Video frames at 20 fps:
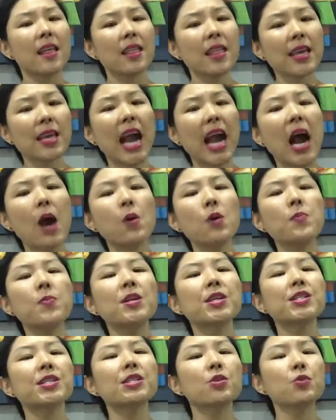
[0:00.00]
Think how a
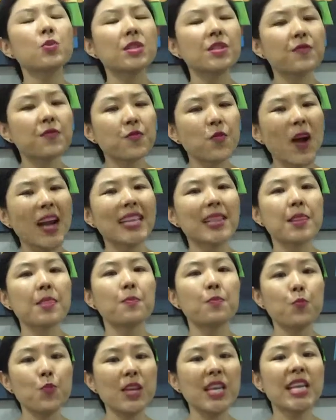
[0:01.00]
person who is
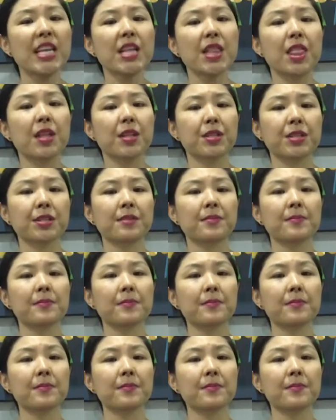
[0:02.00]
frightened breathes.